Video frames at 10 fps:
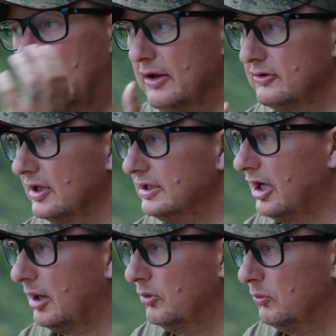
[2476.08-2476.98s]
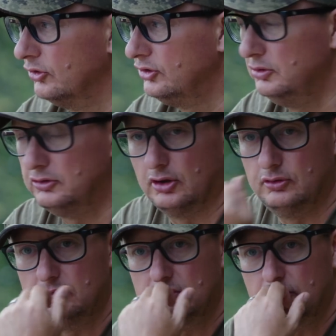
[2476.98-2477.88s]
How do they come and what do you
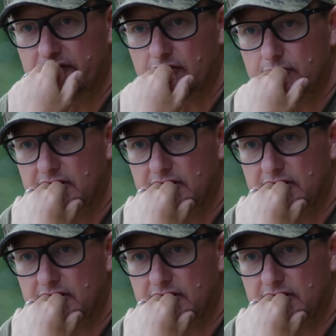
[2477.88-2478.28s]
do with them?